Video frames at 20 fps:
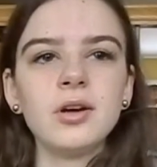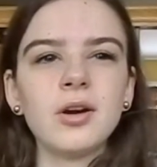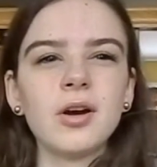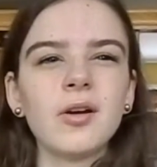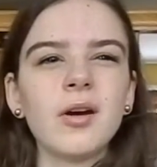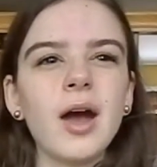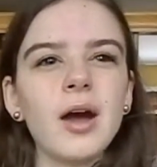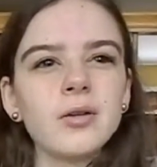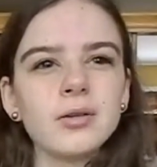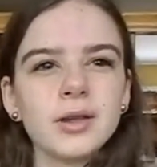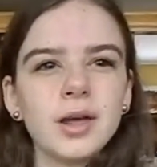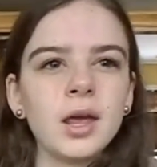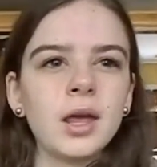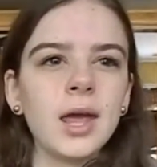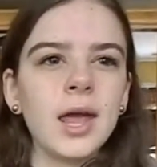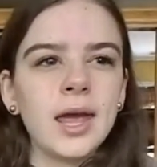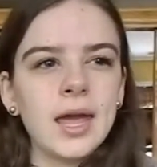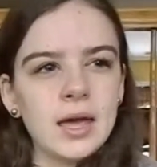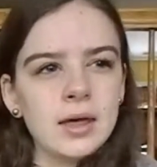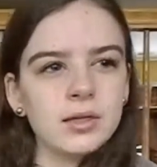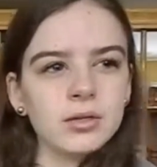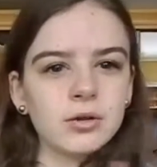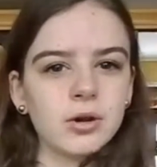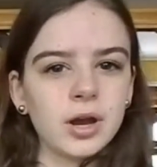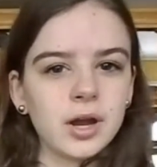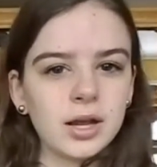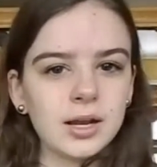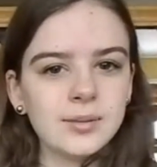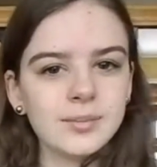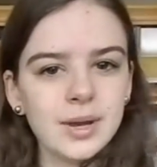around like 8th
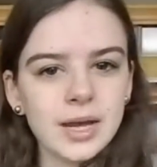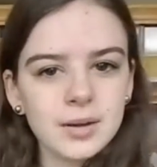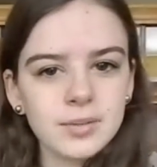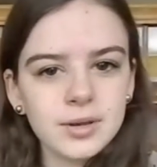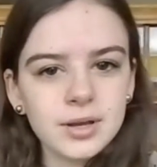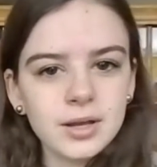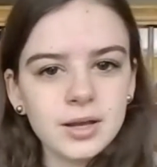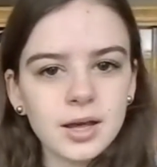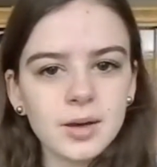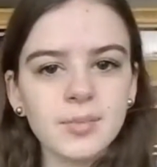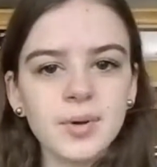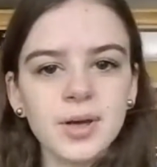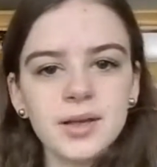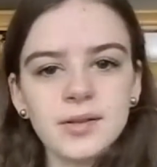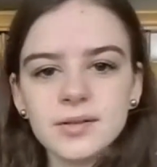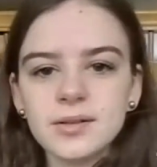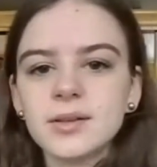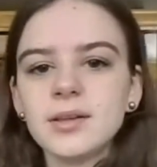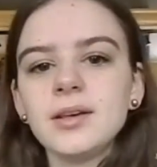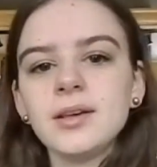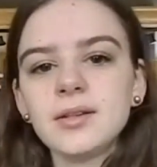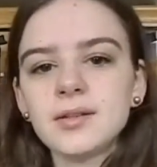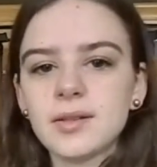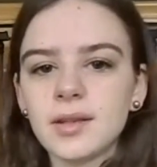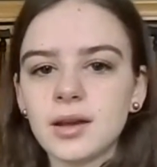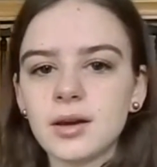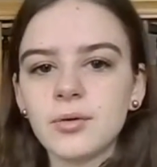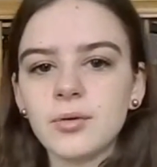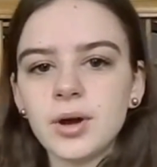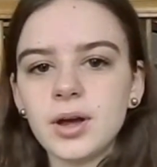grade maybe, it basically is
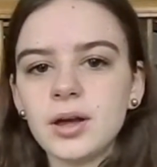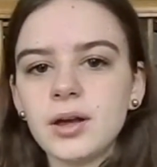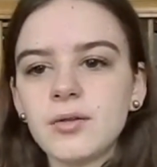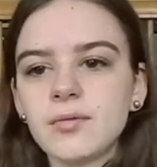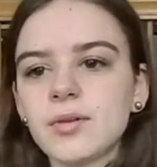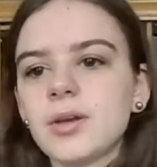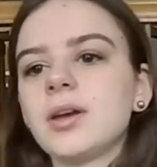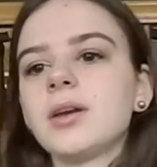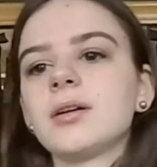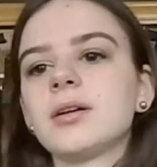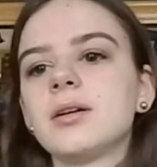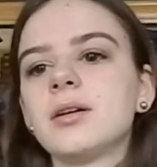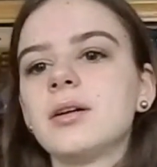like a way of like,